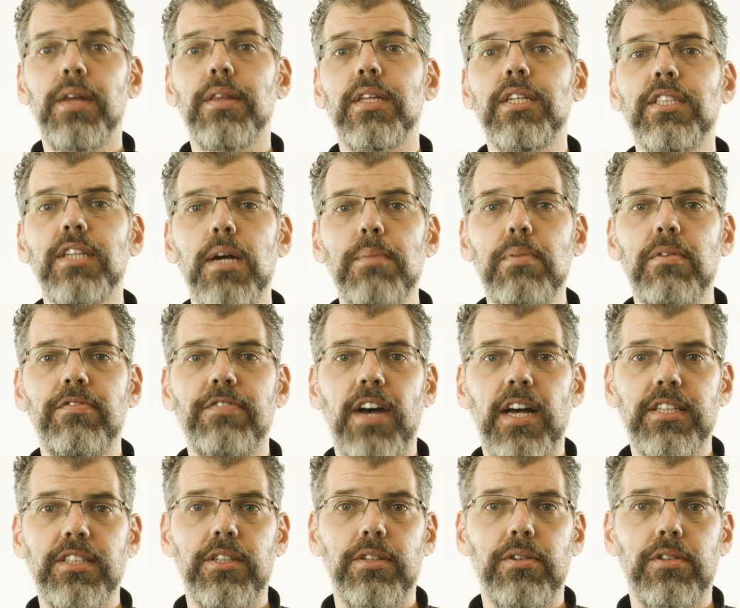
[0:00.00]
This type of
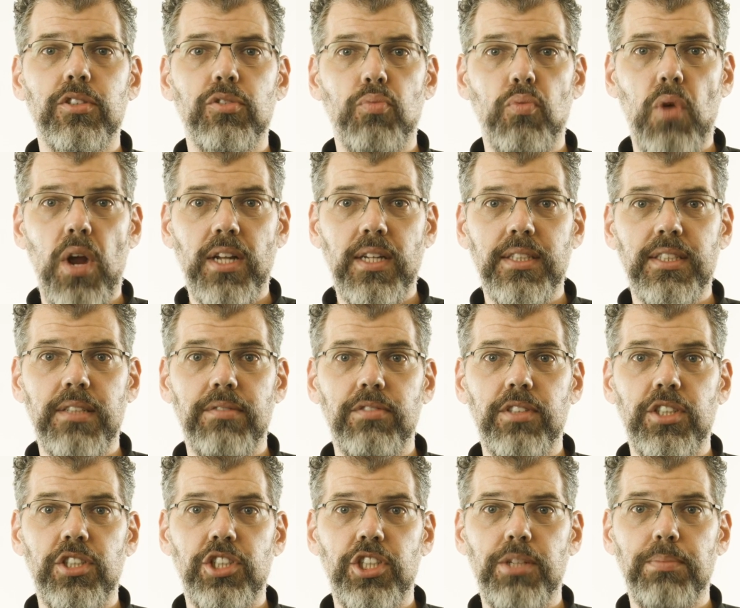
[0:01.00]
fastener is
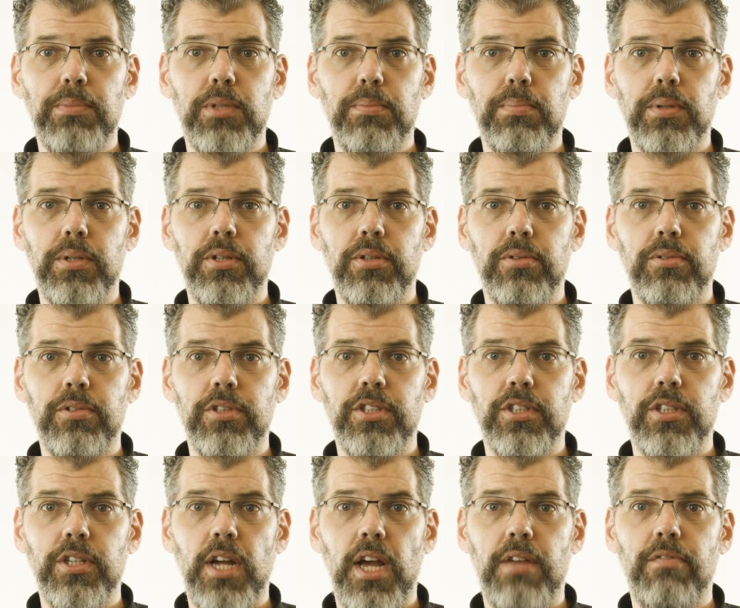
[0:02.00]
relatively cheap to
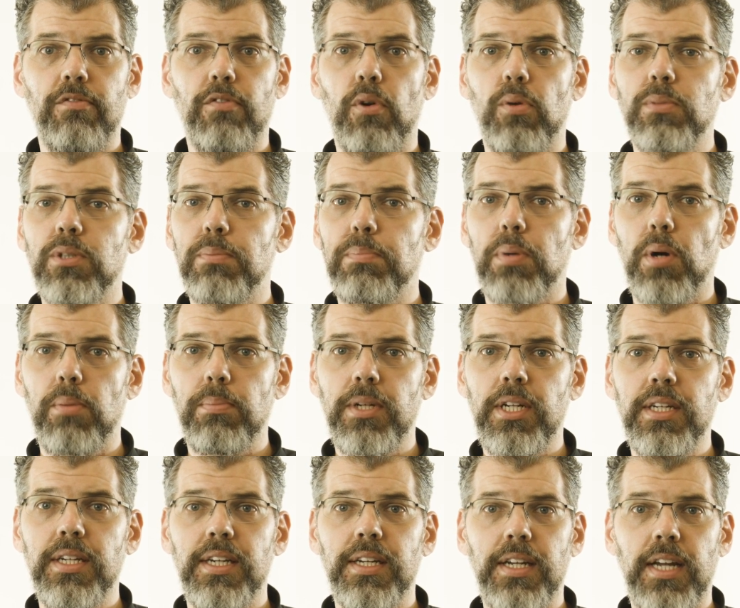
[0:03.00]
produce and forms a
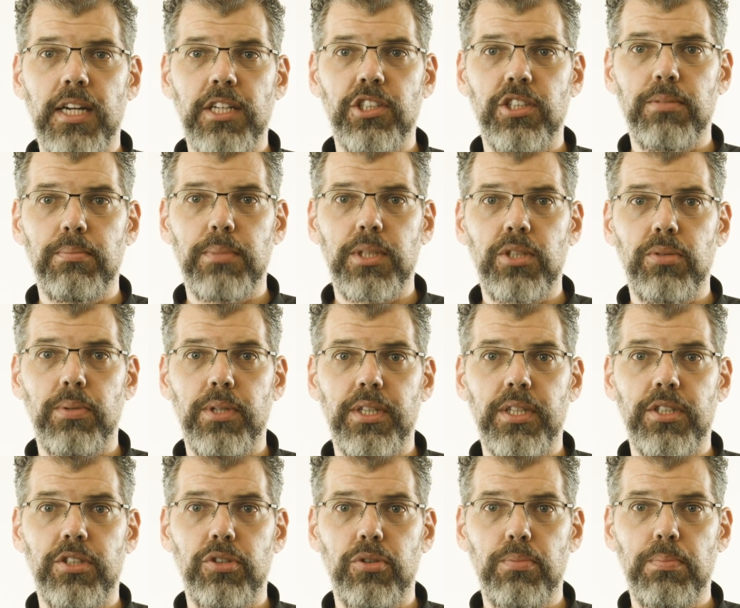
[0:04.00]
permanent connection between the
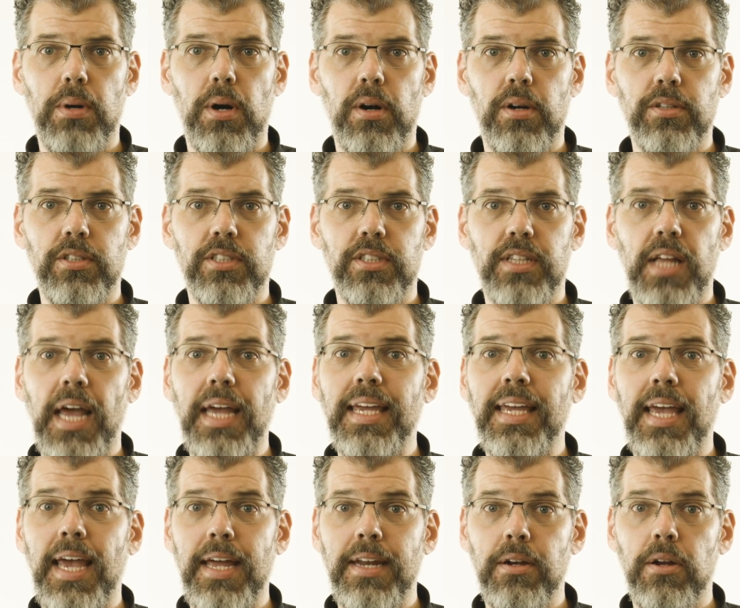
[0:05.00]
two parts that
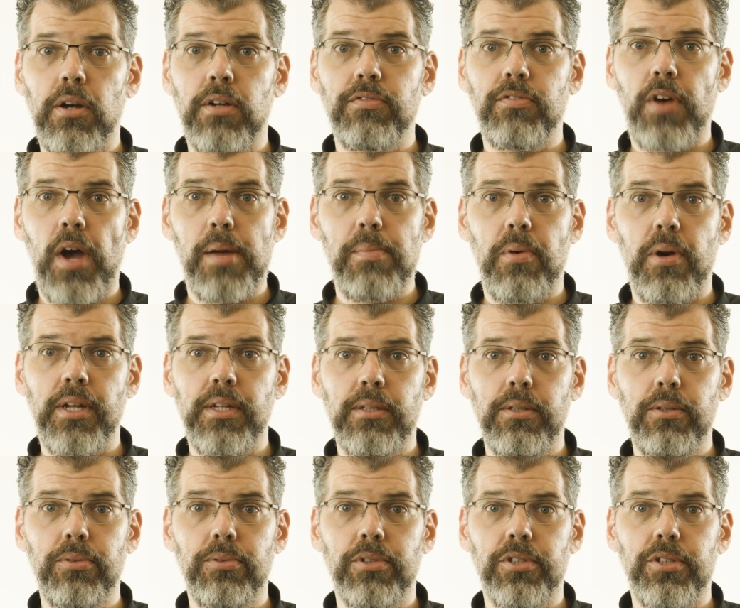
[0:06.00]
cannot vibrate
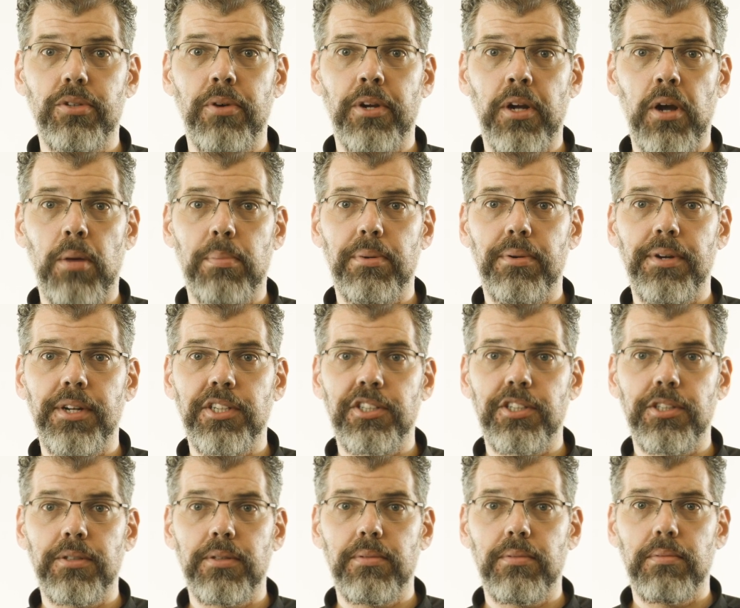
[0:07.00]
loose during
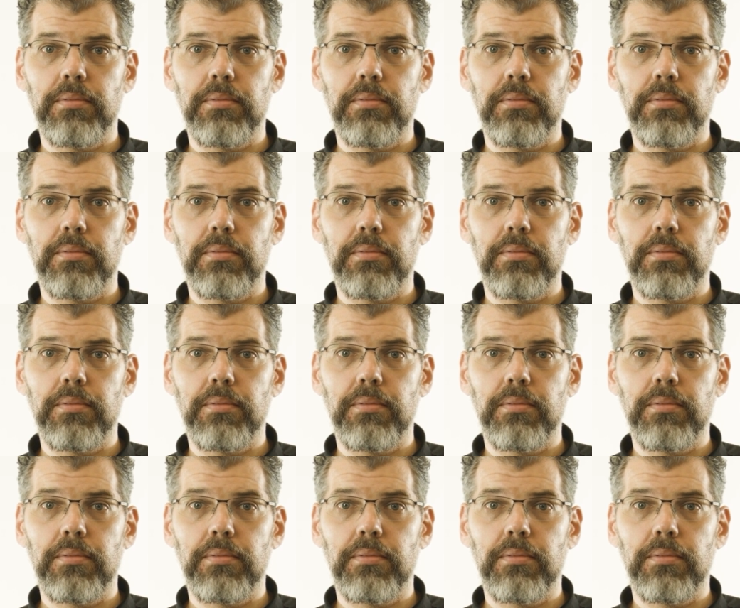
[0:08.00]
operation.